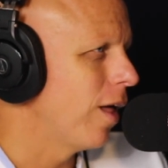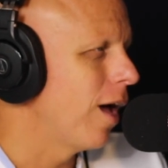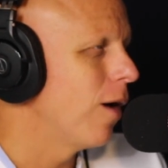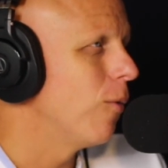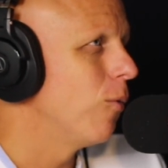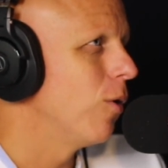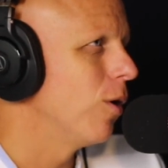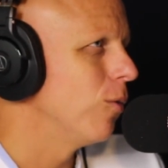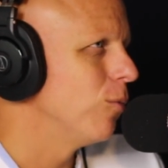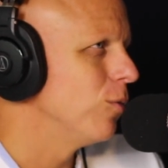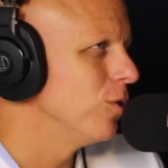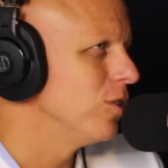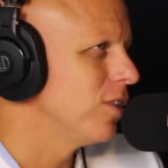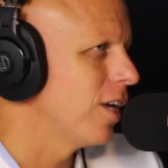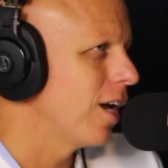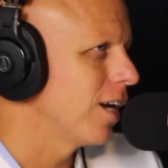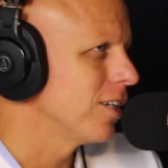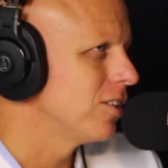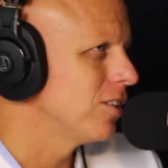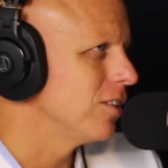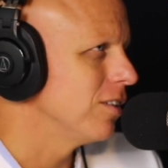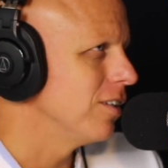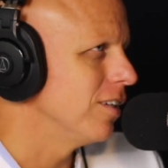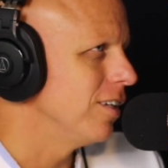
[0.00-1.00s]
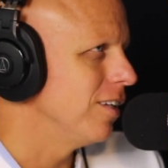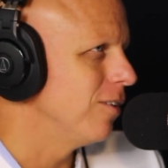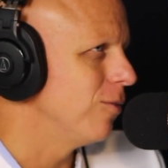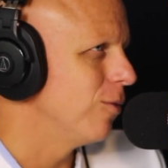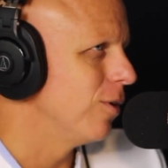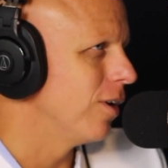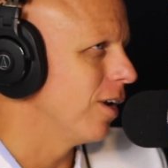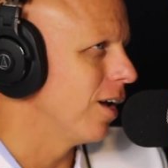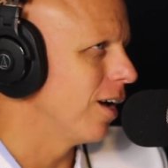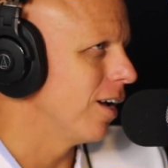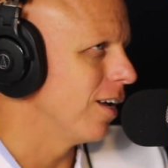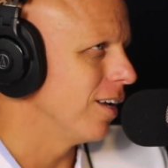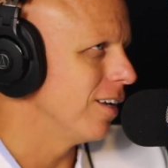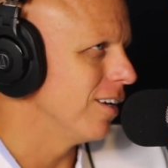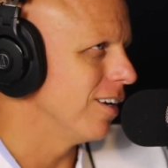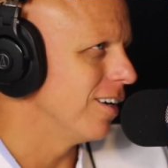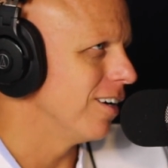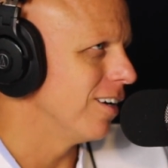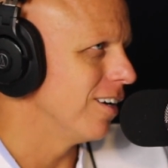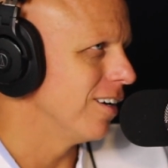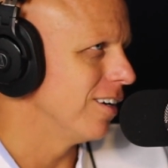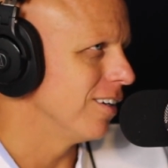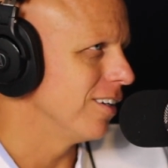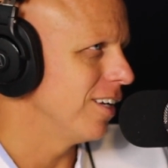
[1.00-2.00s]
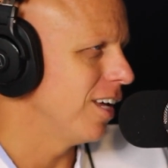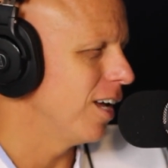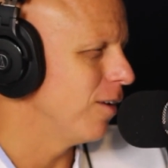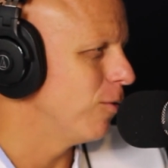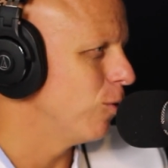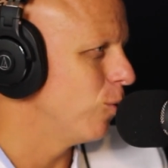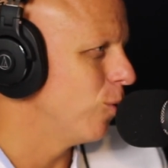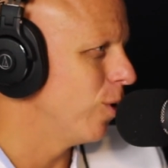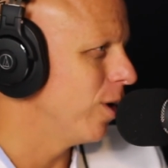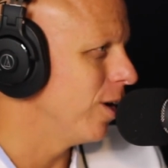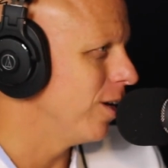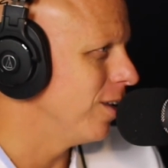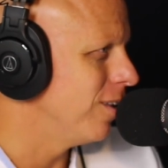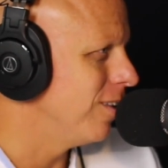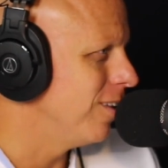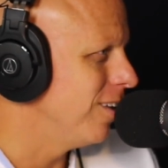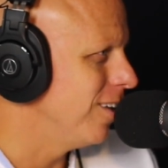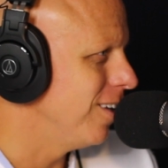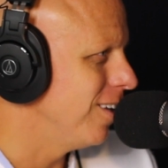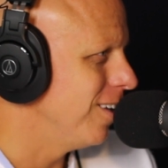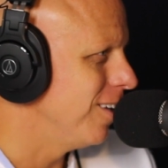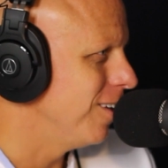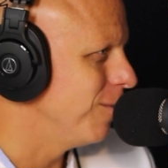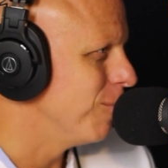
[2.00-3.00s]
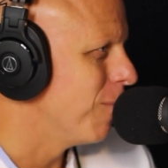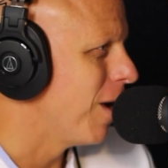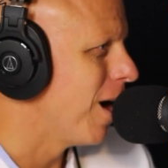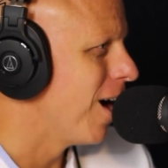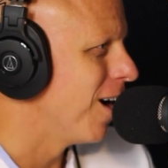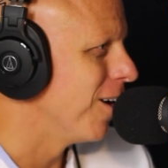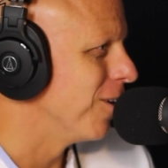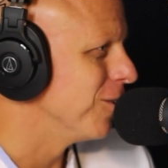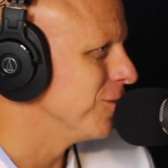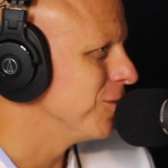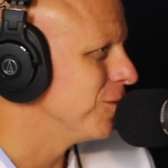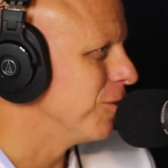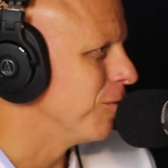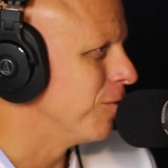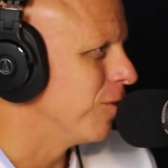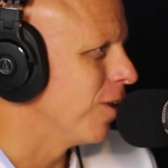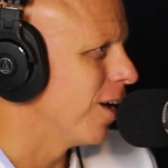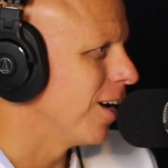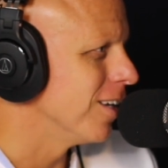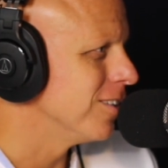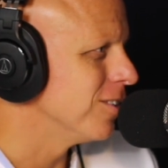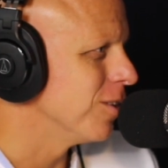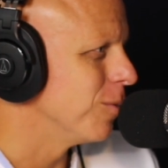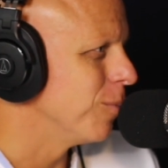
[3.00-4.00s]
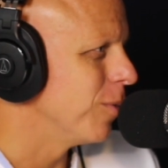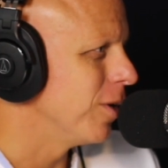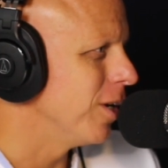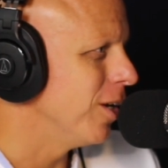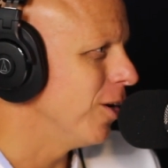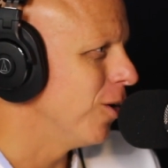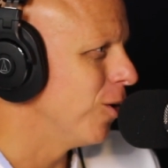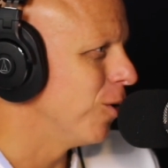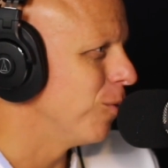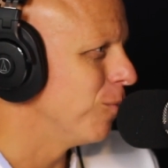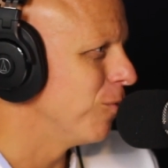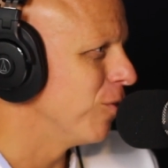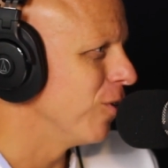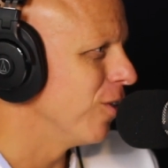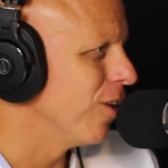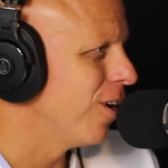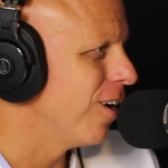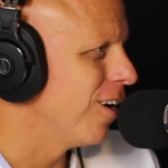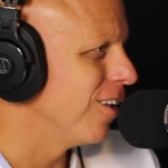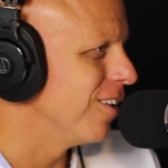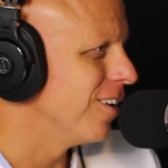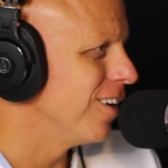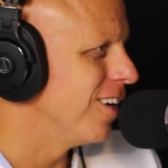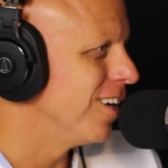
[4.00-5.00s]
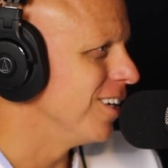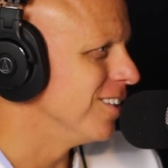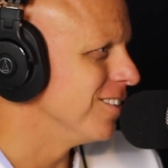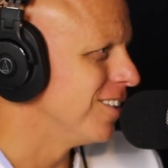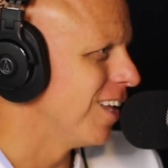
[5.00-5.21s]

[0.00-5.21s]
one was actually when I gave away the miles to fly somebody home for the holidays.